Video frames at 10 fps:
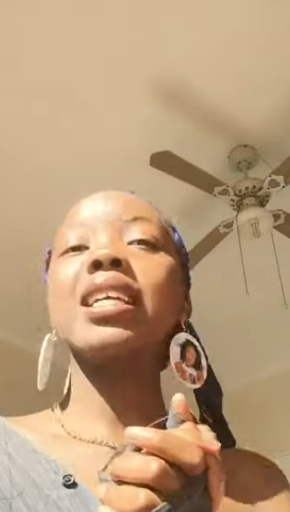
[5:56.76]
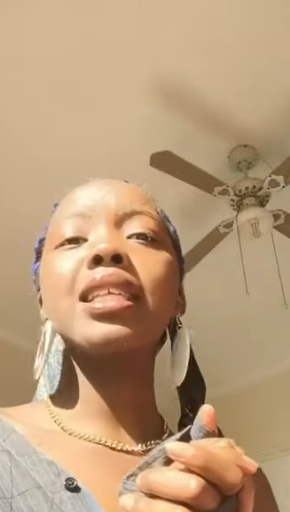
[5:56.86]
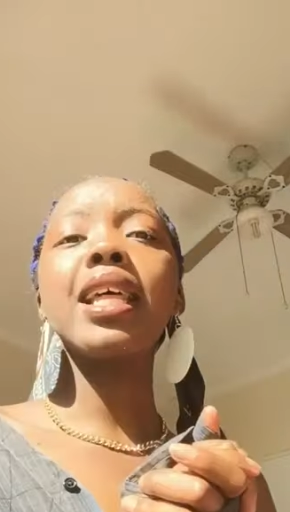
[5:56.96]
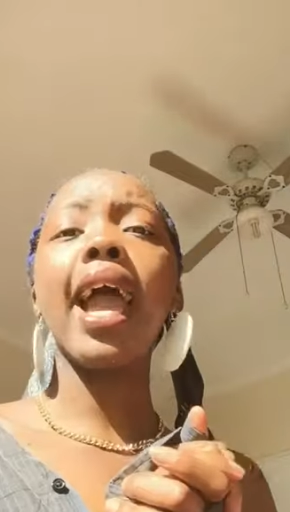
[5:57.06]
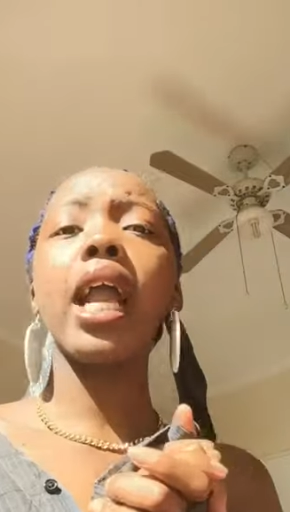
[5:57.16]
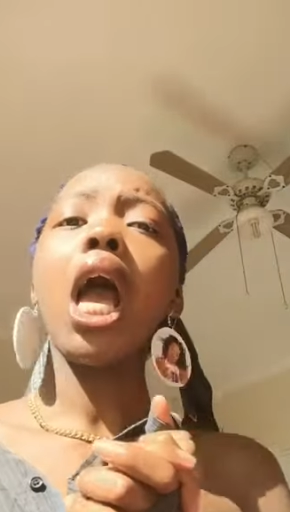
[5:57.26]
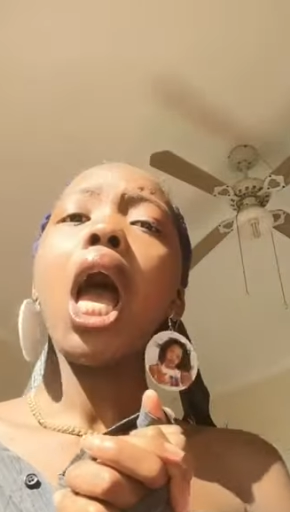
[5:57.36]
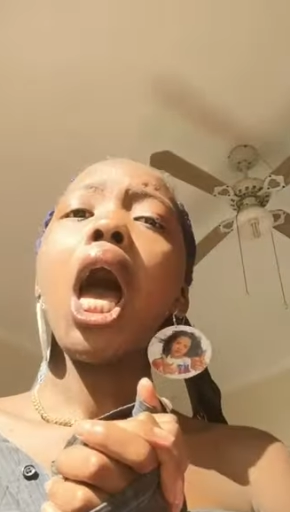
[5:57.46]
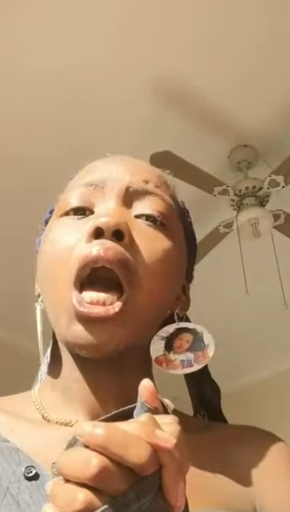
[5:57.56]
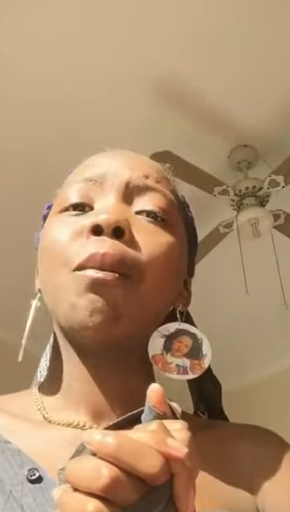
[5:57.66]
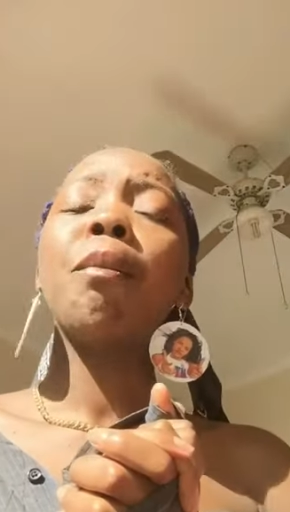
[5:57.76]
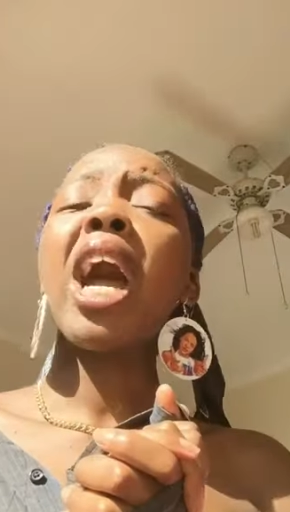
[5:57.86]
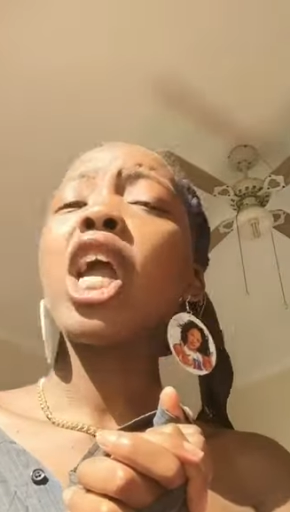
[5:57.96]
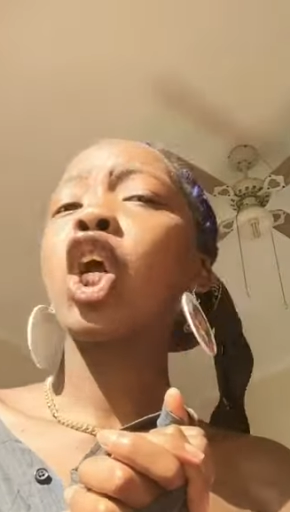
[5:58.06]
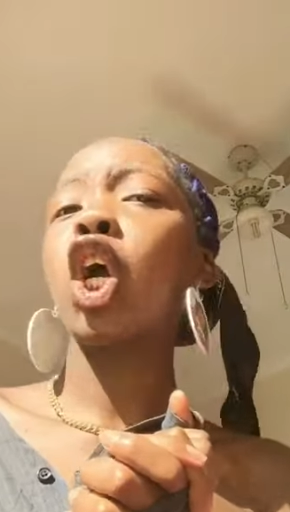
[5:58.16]
he's like,
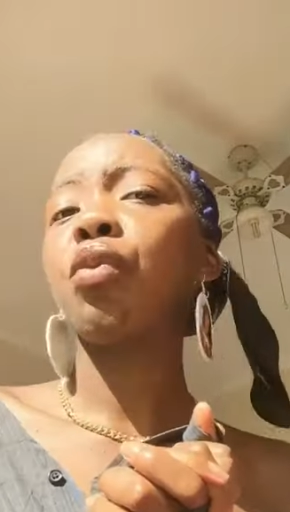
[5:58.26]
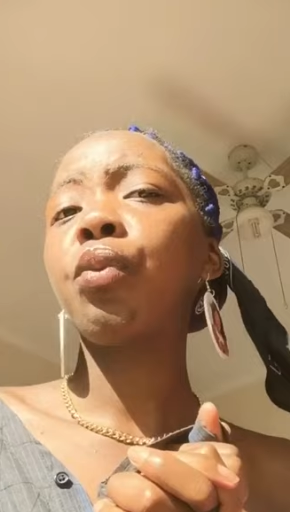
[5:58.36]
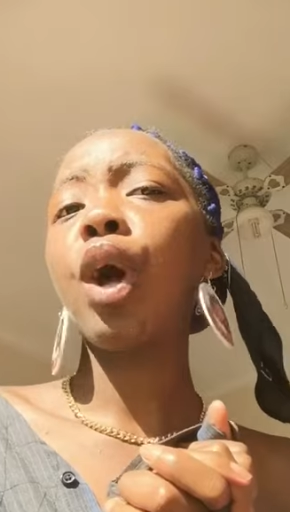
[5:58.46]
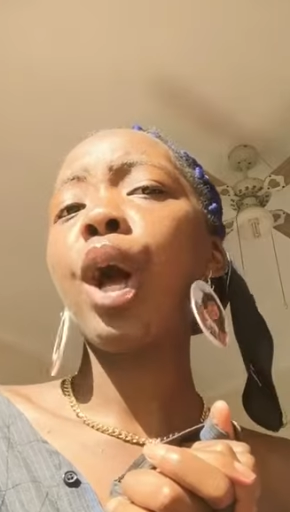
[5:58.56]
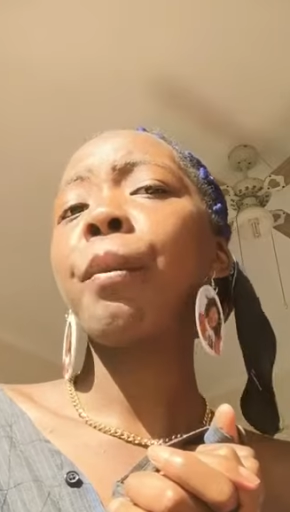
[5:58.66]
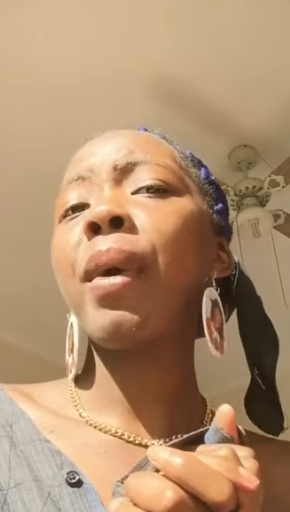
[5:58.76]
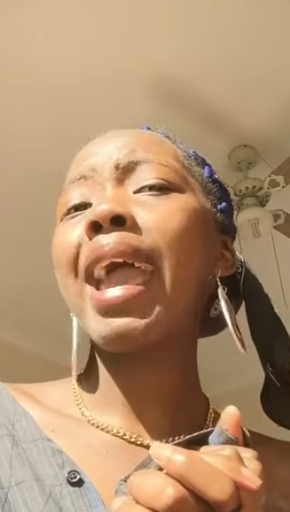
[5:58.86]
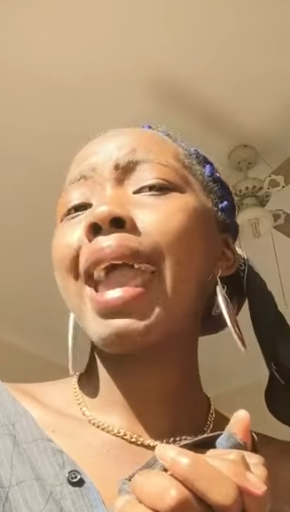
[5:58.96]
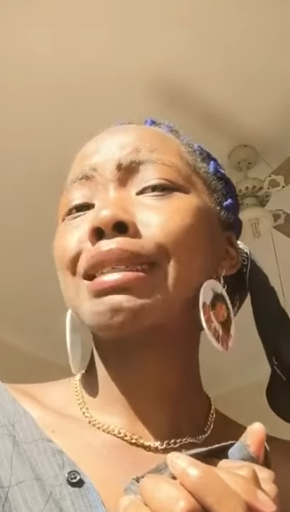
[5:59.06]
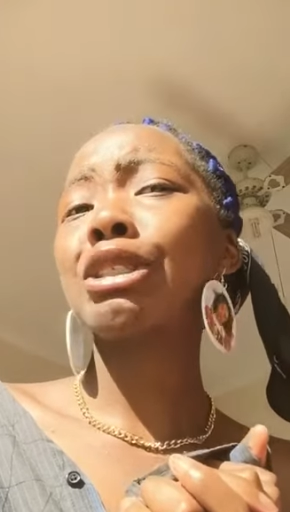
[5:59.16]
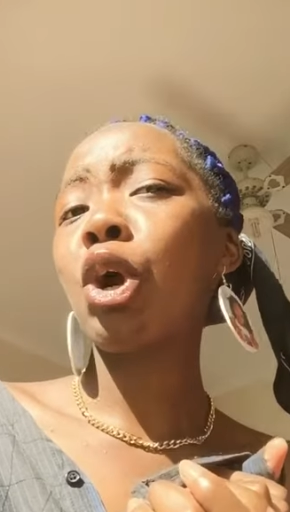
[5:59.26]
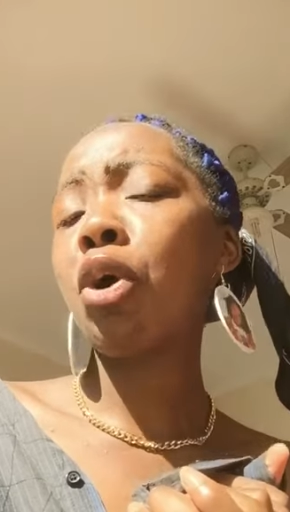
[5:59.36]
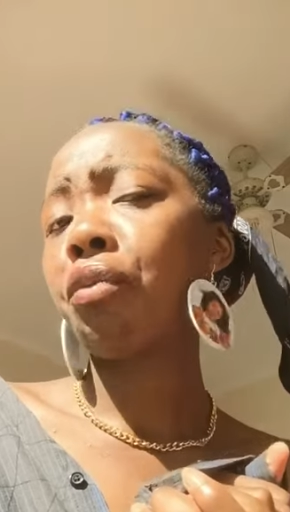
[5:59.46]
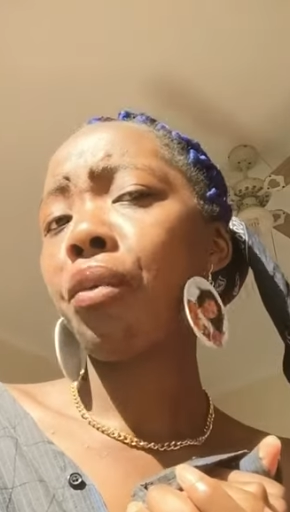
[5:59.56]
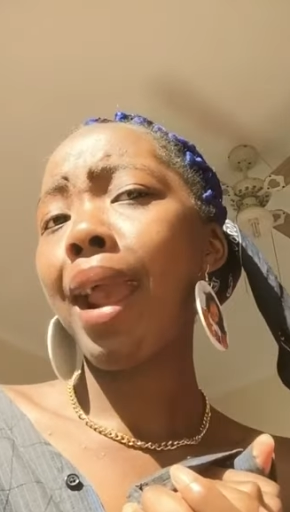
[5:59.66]
my
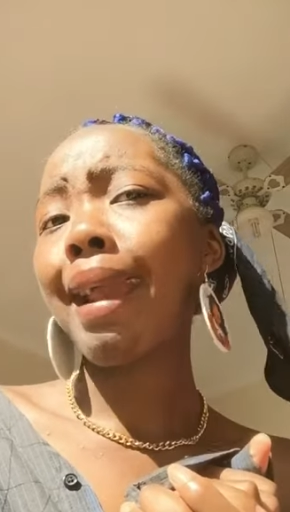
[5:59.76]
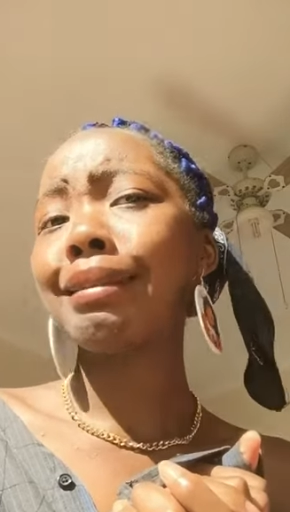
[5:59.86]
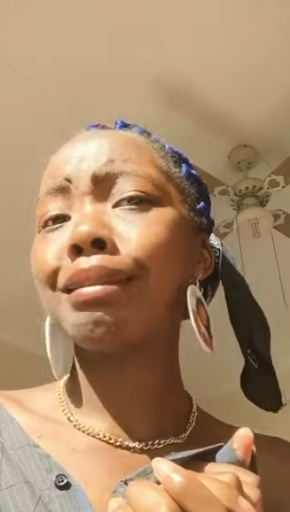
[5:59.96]
ex-girlfriend,